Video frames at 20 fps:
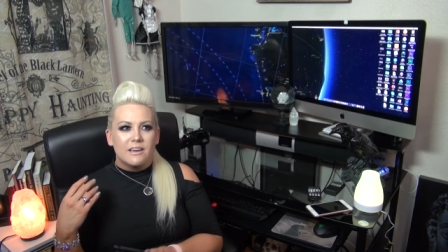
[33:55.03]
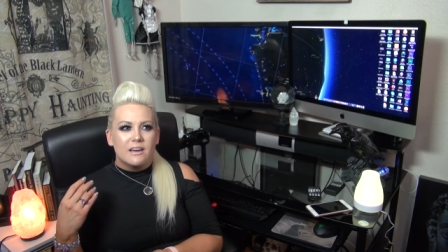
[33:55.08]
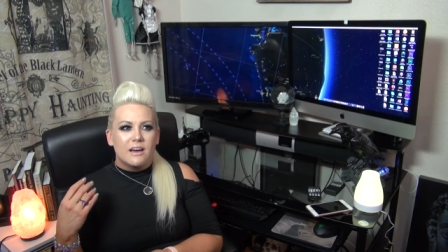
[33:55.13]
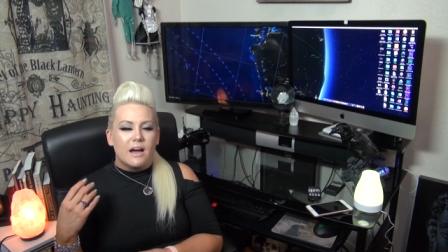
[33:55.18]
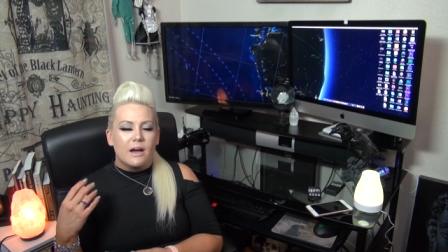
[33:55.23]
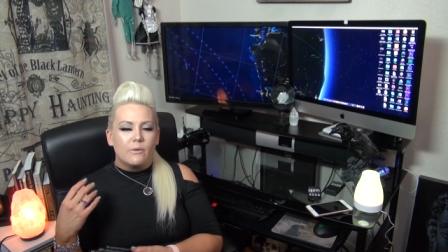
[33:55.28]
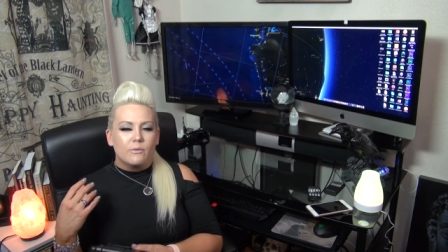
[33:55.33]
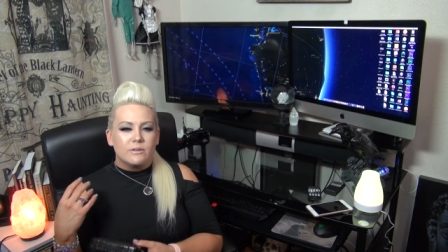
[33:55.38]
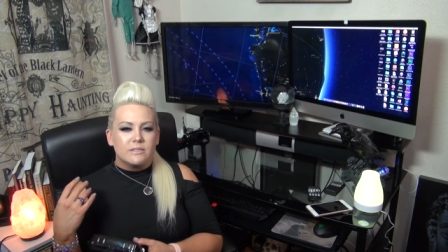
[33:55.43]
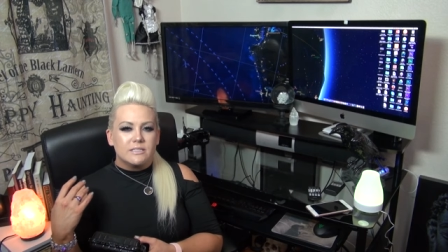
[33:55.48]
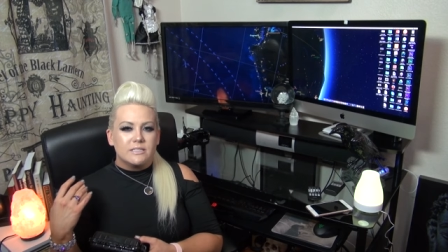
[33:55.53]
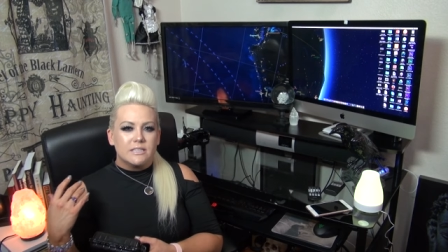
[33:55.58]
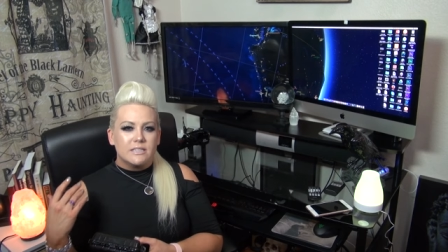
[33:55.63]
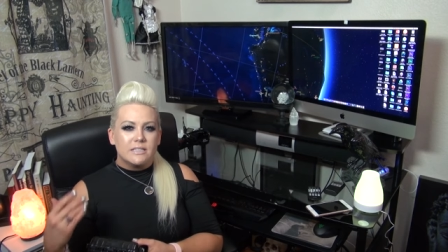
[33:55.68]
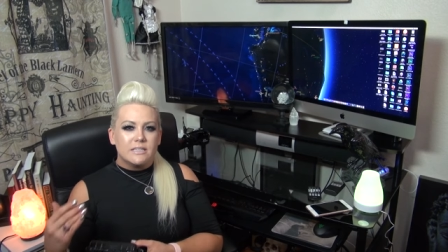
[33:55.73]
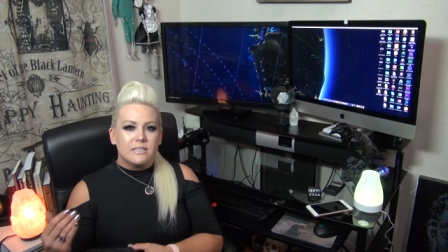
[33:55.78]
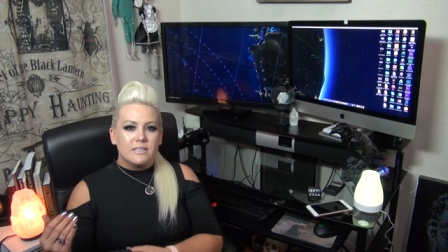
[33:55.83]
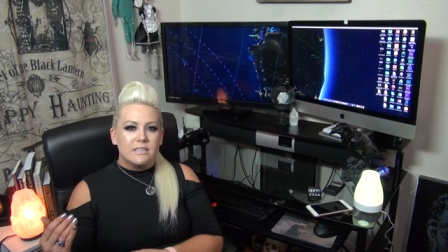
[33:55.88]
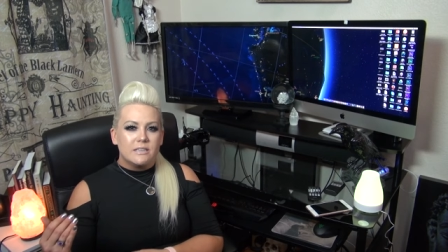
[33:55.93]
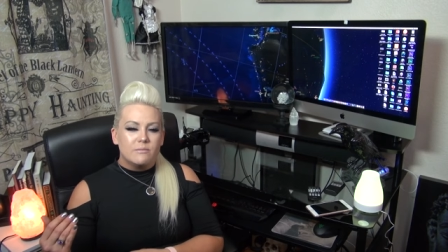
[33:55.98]
i would send
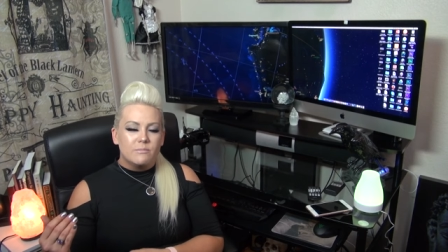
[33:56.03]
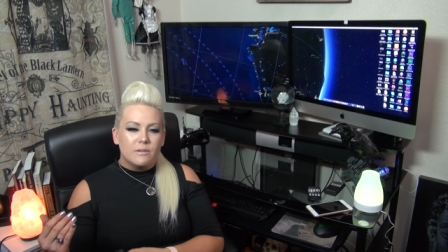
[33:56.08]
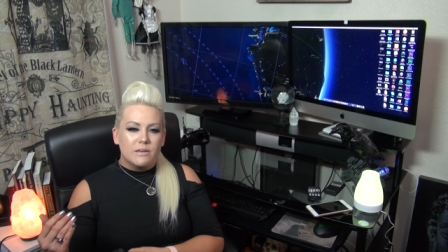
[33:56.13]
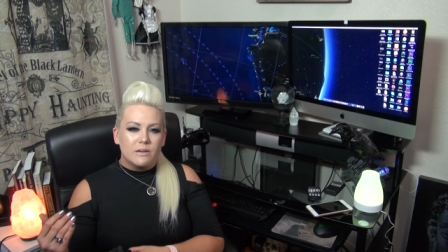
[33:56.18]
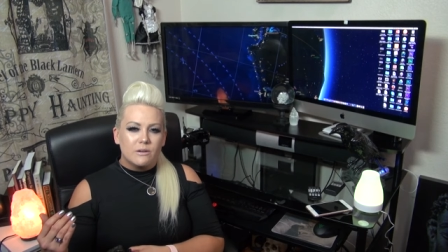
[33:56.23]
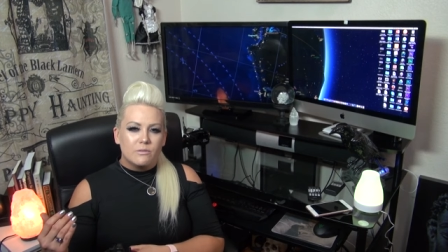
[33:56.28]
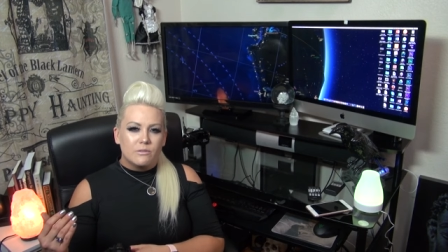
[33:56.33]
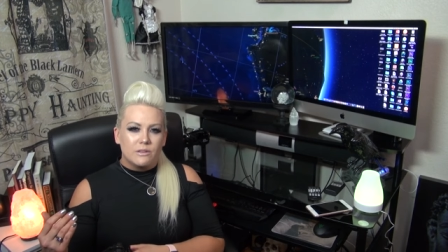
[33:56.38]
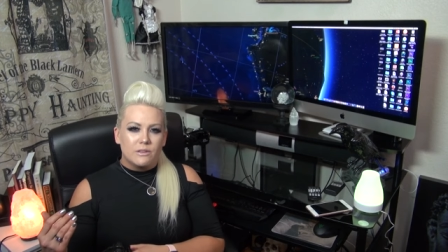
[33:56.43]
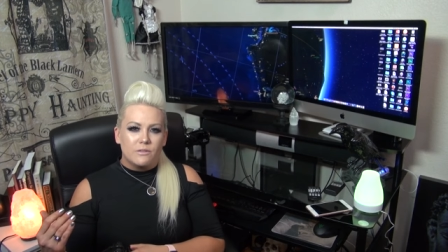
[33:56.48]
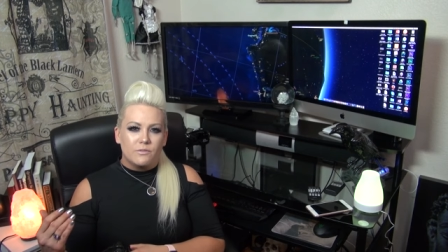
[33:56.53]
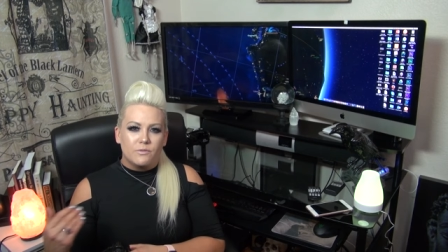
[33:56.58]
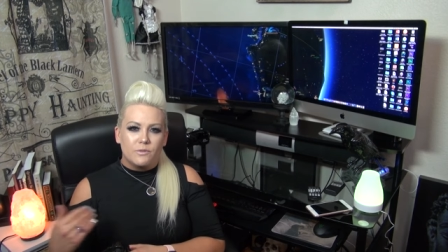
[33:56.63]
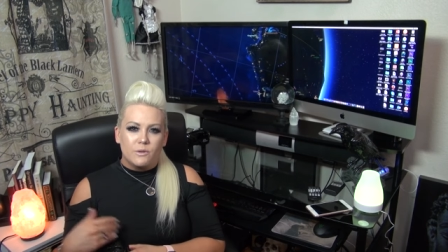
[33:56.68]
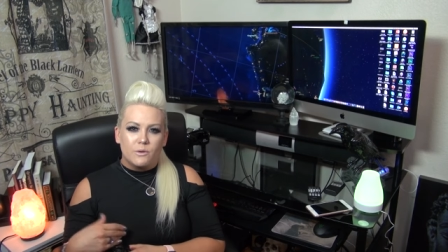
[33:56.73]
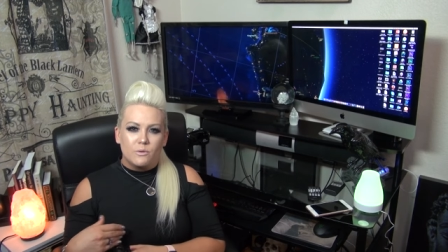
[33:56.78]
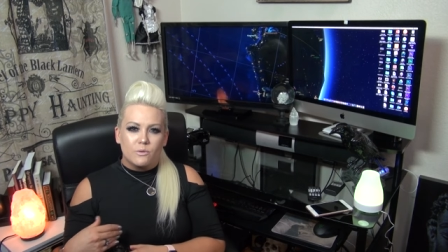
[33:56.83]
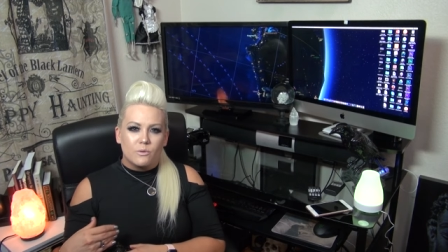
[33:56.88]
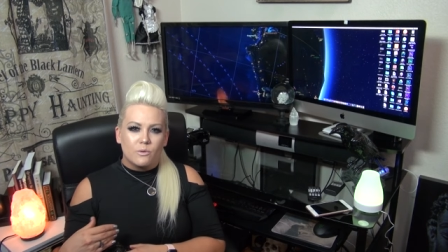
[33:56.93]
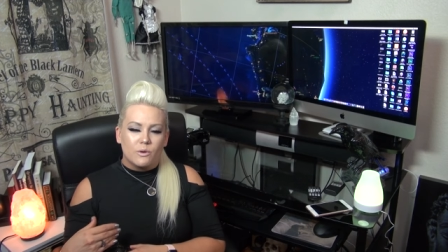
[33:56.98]
an email with a
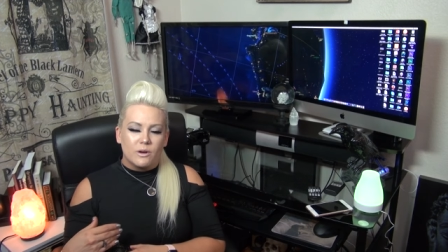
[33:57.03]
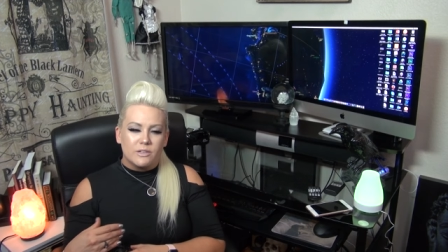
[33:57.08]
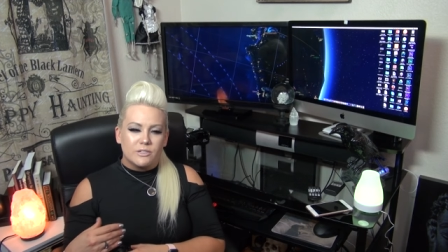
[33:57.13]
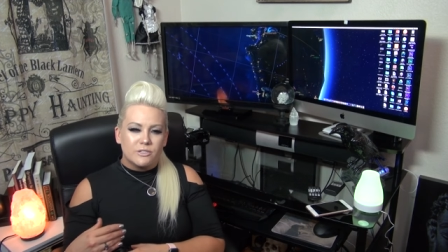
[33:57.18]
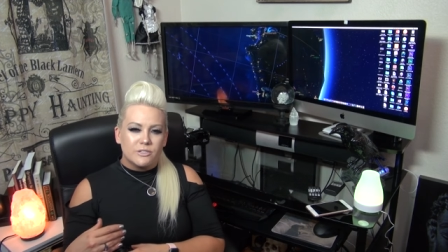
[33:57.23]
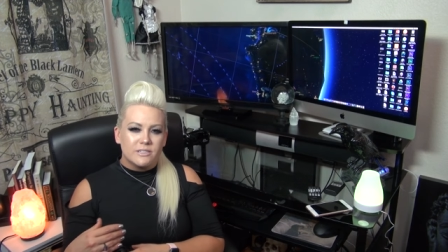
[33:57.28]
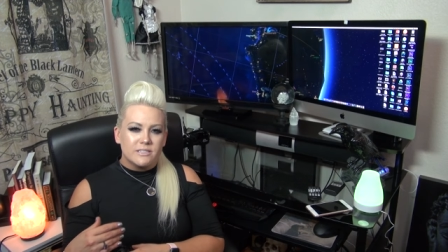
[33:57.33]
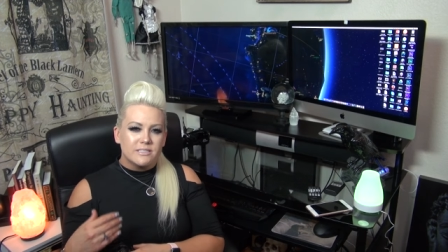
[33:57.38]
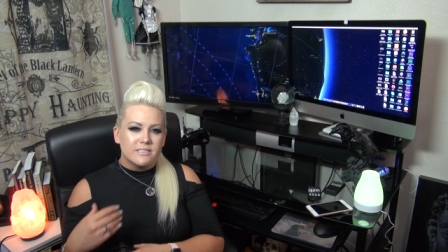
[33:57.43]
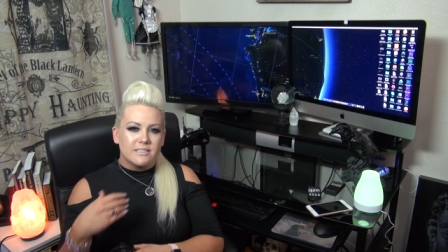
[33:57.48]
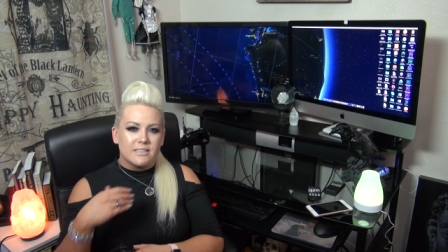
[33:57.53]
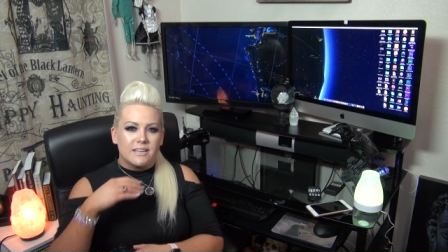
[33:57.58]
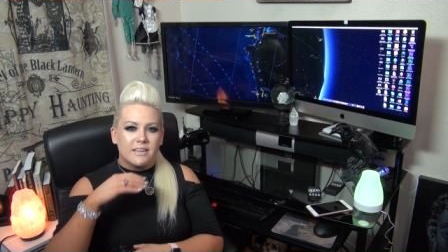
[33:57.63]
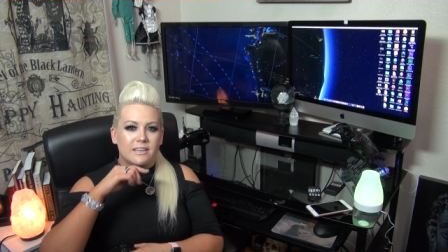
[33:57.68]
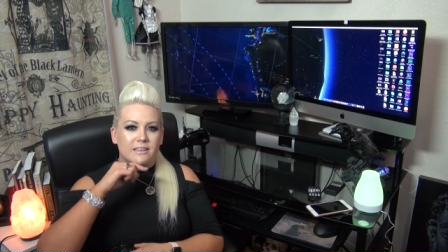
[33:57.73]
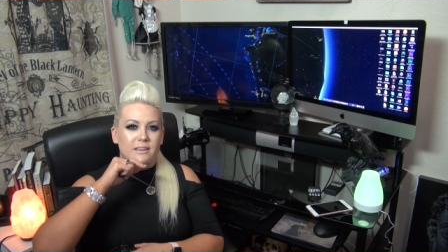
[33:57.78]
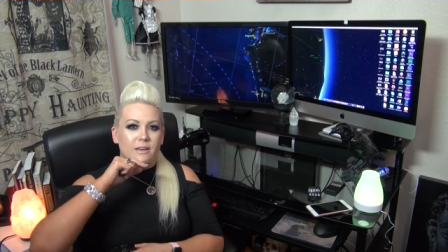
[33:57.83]
few questions and i'd